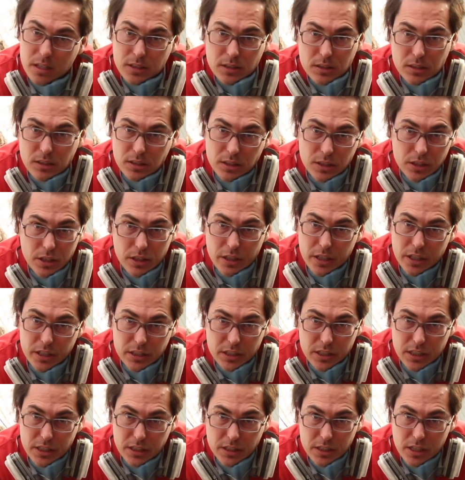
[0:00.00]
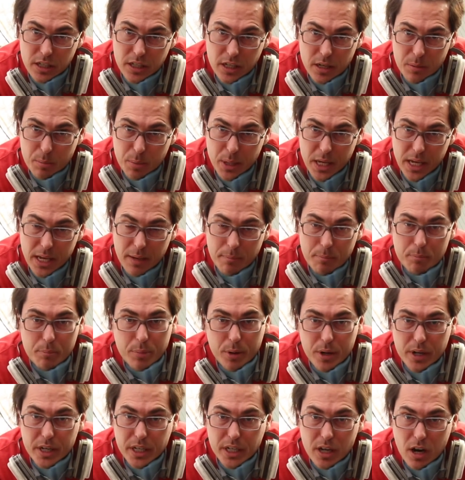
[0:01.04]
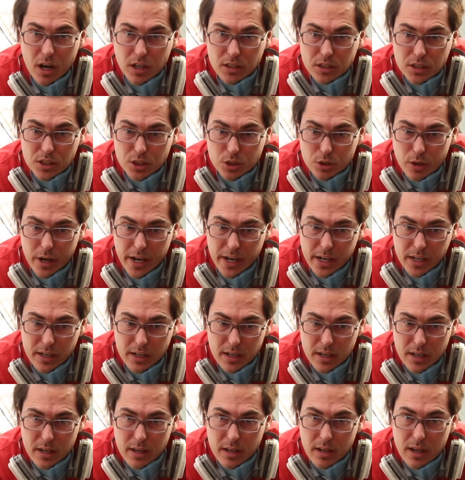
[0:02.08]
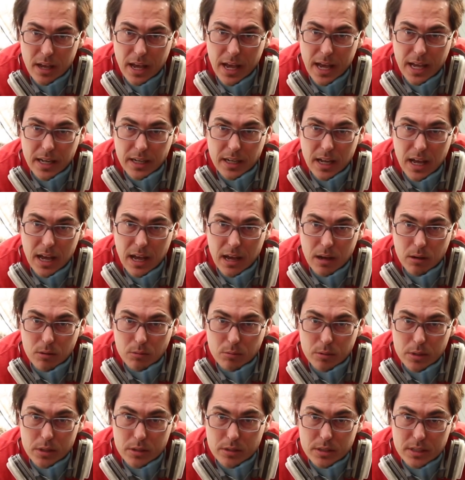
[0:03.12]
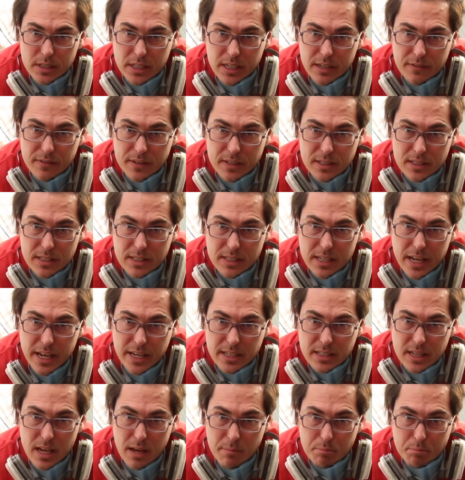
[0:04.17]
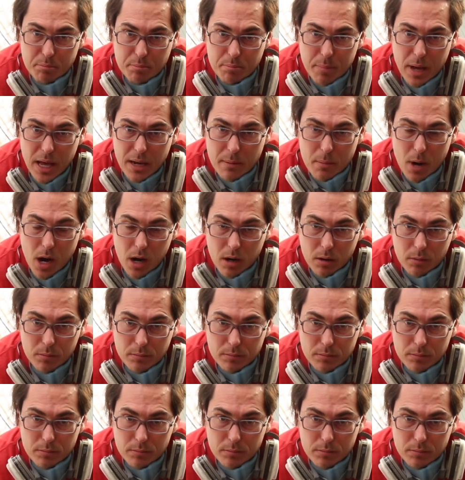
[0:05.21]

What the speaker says: It's good as it's gonna be, pretty darn straight. And we'll see if it stays up by tomorrow.